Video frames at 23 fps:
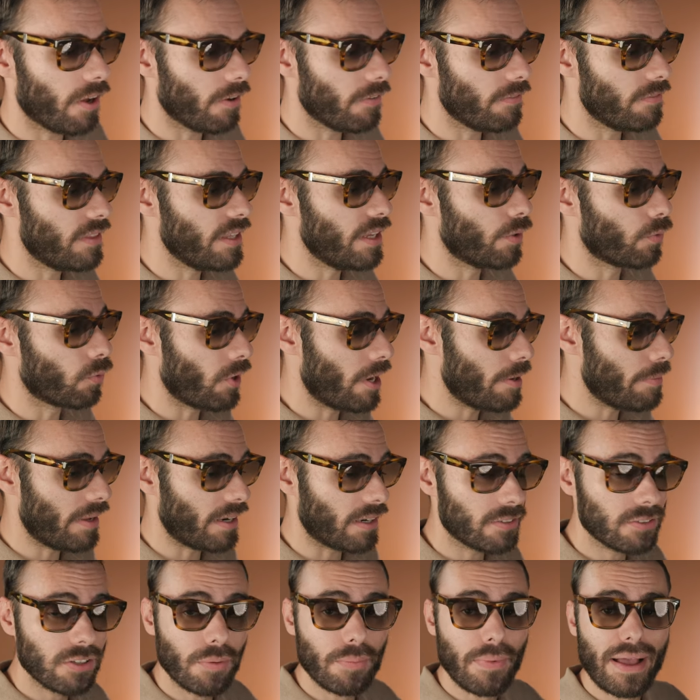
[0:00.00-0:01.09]
of the
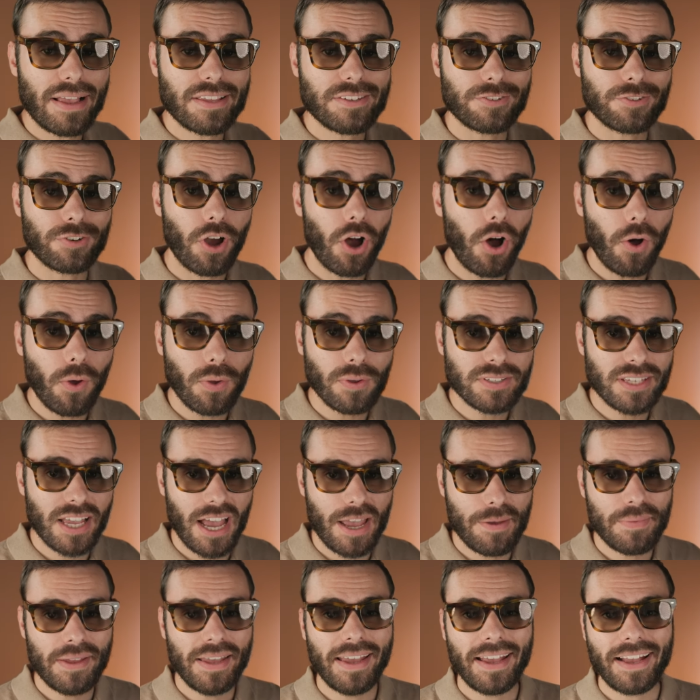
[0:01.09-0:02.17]
Ray-Ban Clubmaster all the
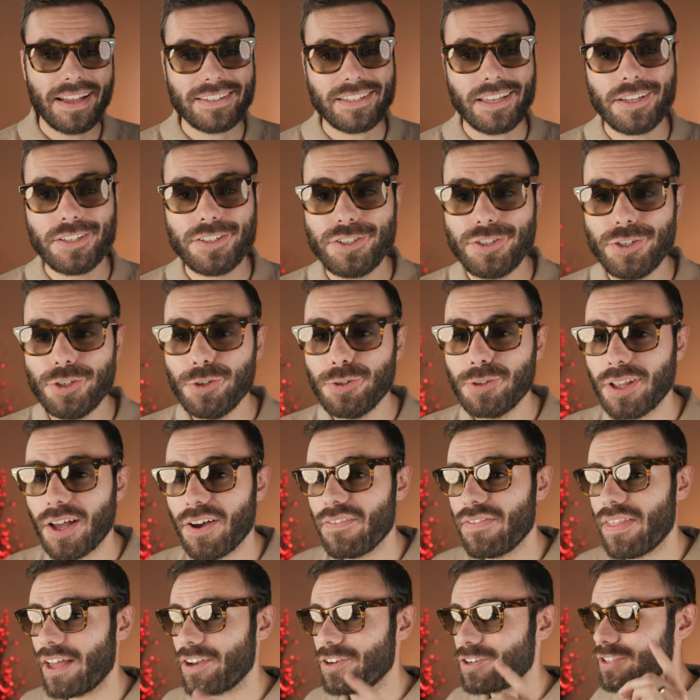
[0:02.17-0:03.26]
time because I do
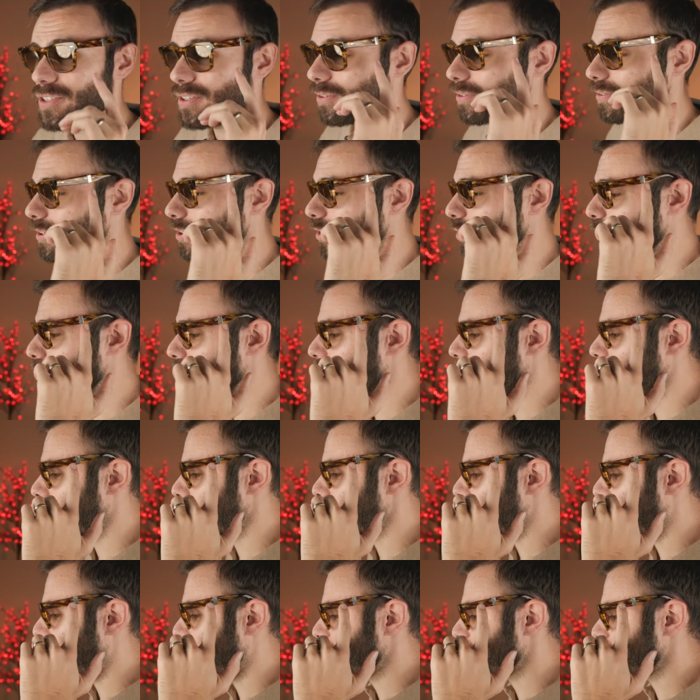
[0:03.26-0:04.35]
love that just a little bit
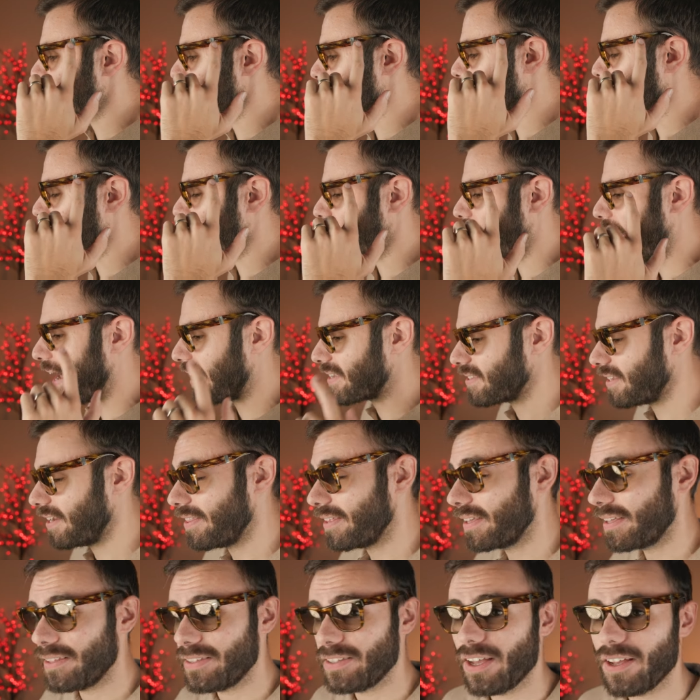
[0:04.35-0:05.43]
of extra metal accent. I
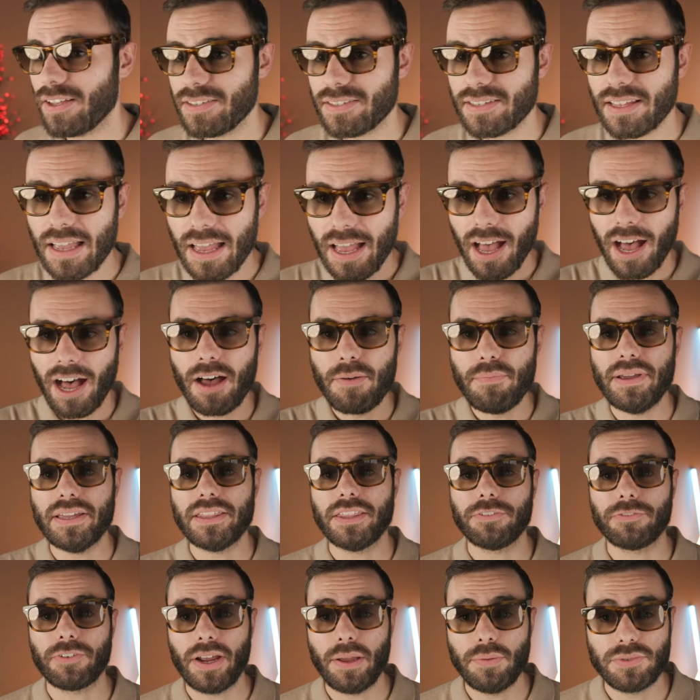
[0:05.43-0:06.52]
think it does uh, make
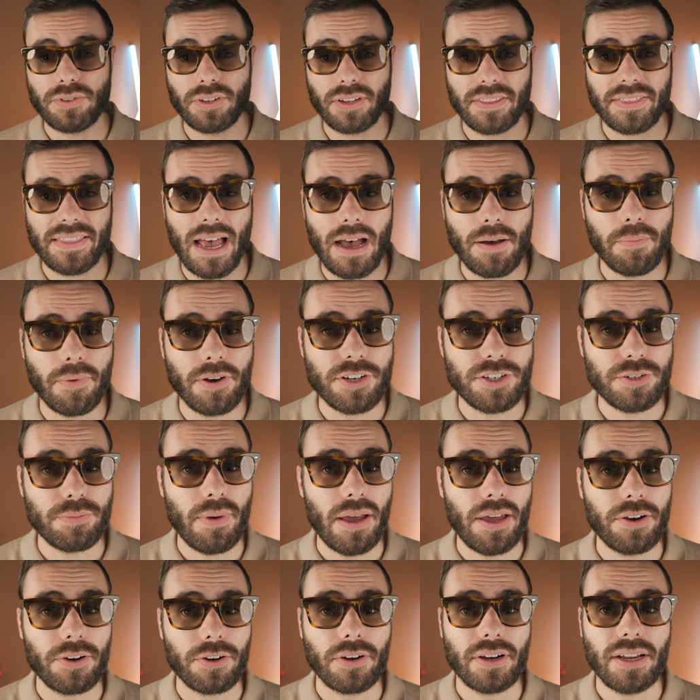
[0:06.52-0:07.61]
the frame frames look that much
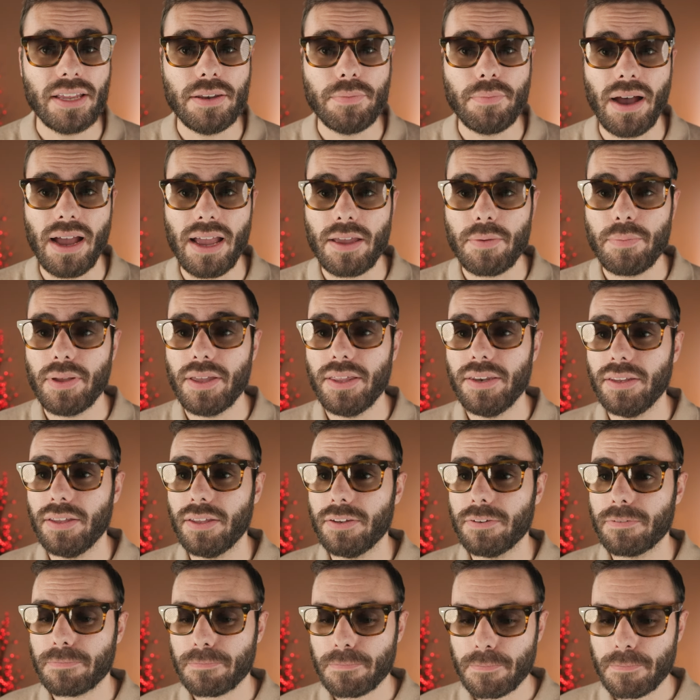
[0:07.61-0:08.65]
better in my opinion.